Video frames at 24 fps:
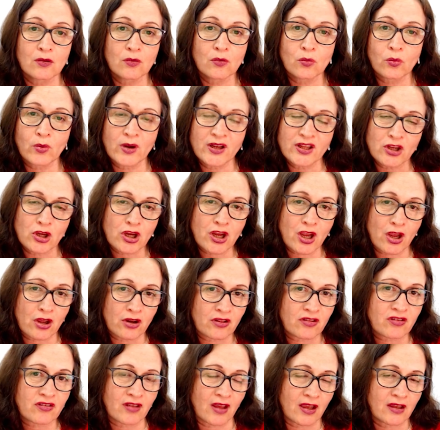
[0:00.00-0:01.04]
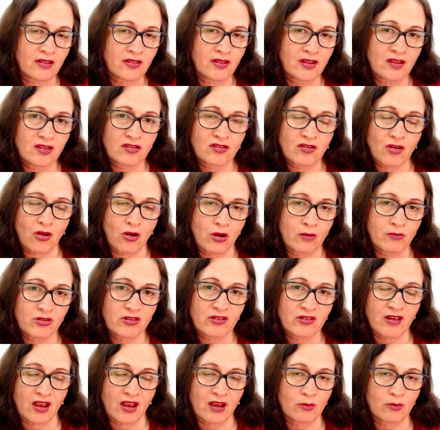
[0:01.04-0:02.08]
When you go to say these times
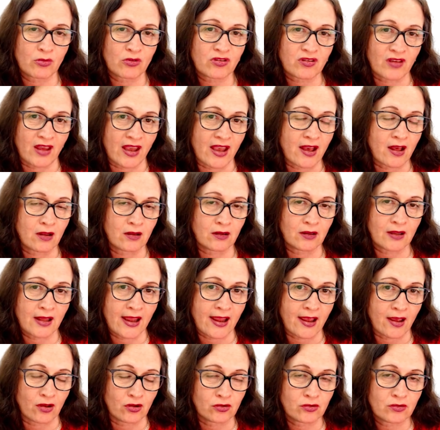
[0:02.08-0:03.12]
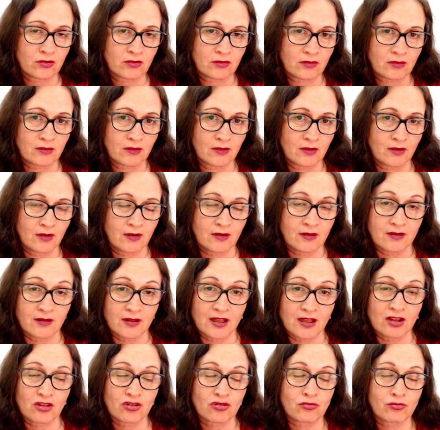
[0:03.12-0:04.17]
tables out loud,
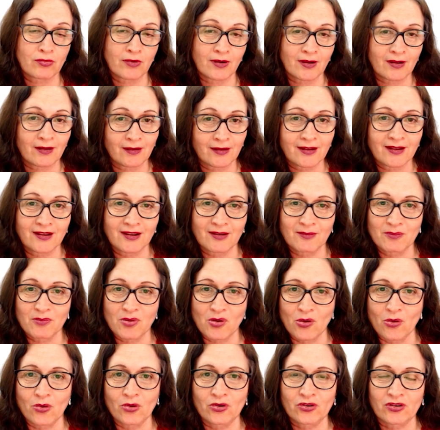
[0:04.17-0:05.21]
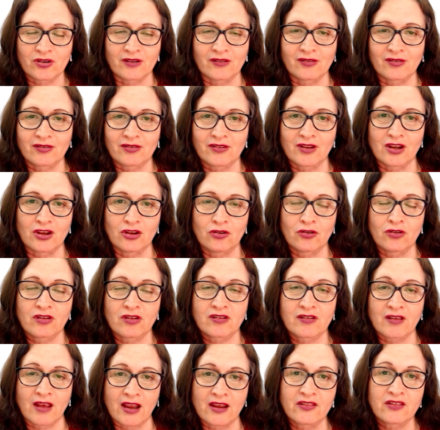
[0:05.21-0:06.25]
it's really important that you
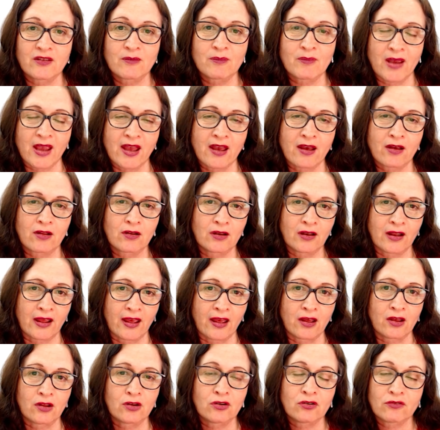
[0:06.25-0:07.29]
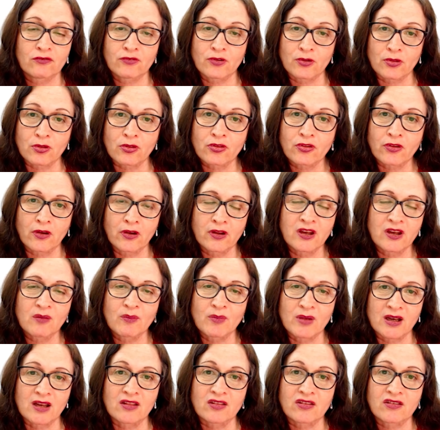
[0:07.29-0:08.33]
say them out loud for 30
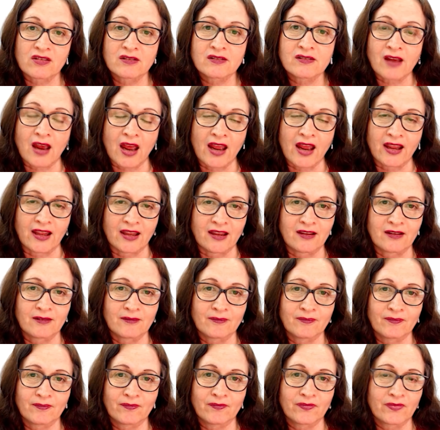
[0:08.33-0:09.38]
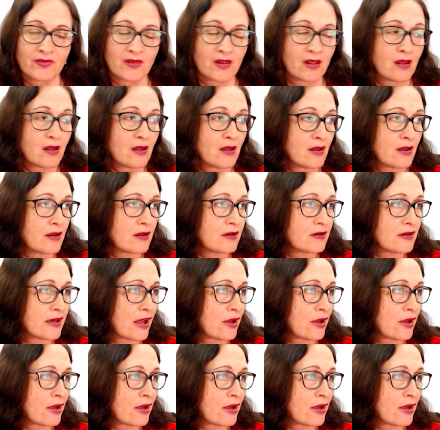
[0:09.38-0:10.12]
minutes a day. Now,